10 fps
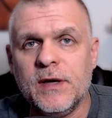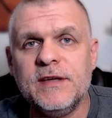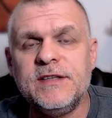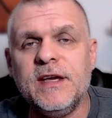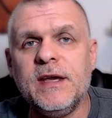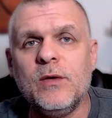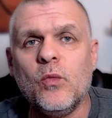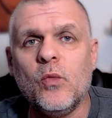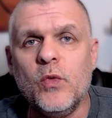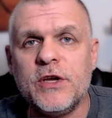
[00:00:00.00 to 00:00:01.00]
seeing
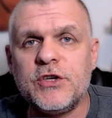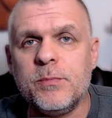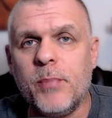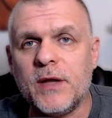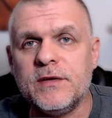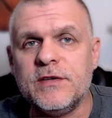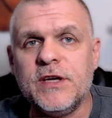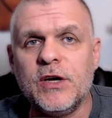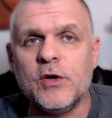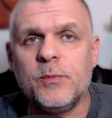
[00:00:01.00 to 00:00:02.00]
which buttons
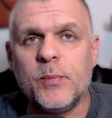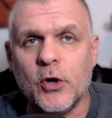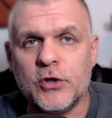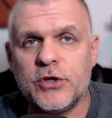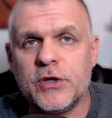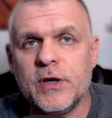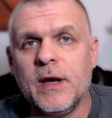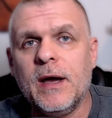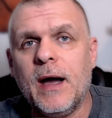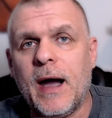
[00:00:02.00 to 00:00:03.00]
he could push,
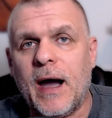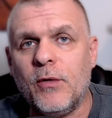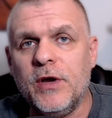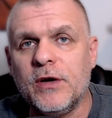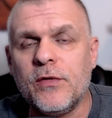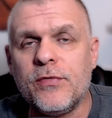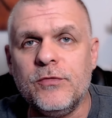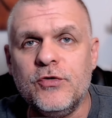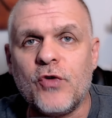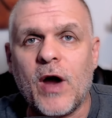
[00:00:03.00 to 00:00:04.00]
how he could
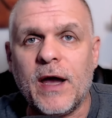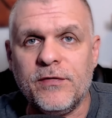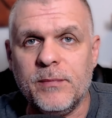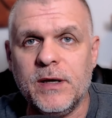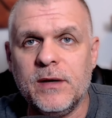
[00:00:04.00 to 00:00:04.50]
drive me.